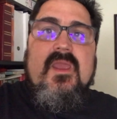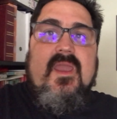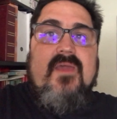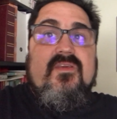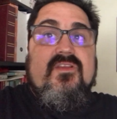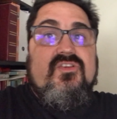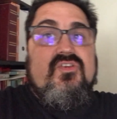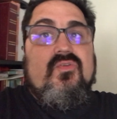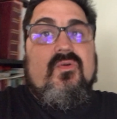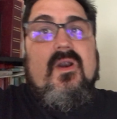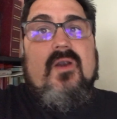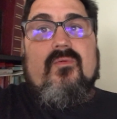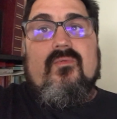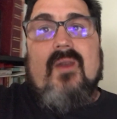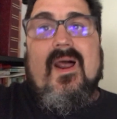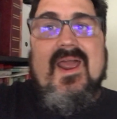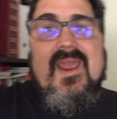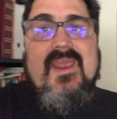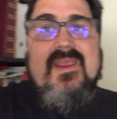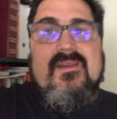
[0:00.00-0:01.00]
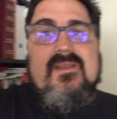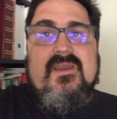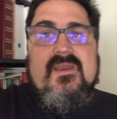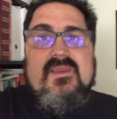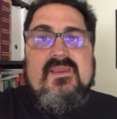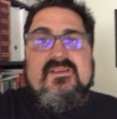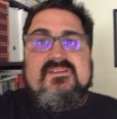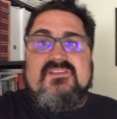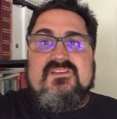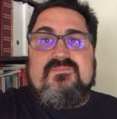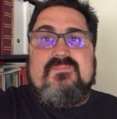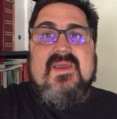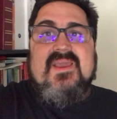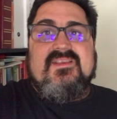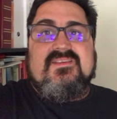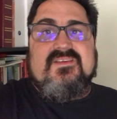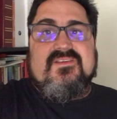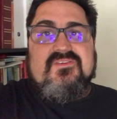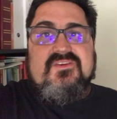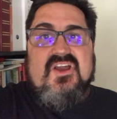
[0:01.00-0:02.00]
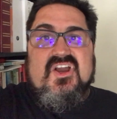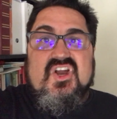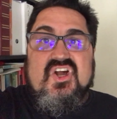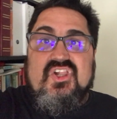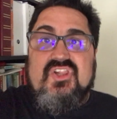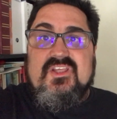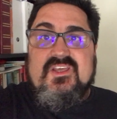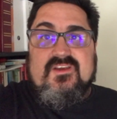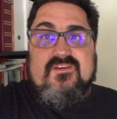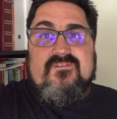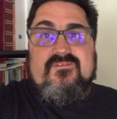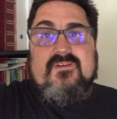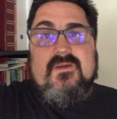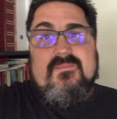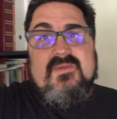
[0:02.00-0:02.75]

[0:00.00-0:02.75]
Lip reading: and then to our right is this basically a cliff.